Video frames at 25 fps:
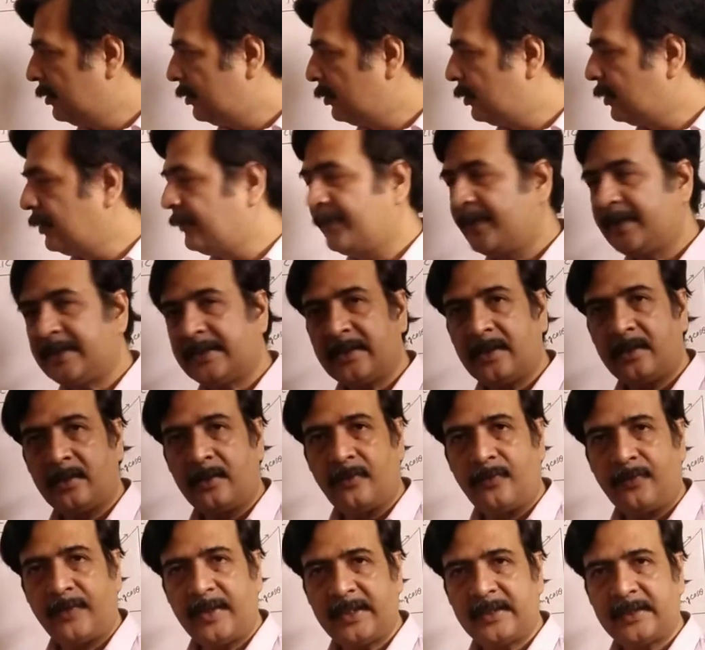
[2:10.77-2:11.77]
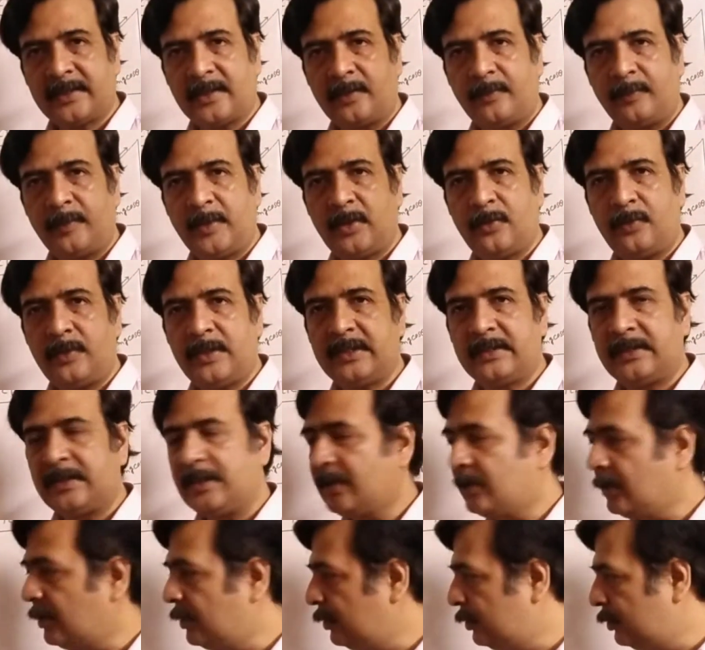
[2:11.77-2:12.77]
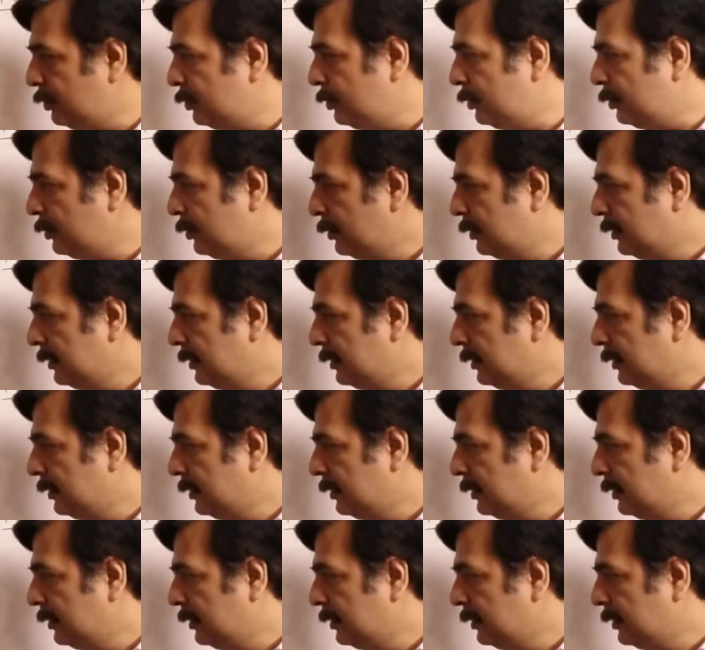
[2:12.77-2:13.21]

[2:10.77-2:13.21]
Coefficient of friction mu is equal to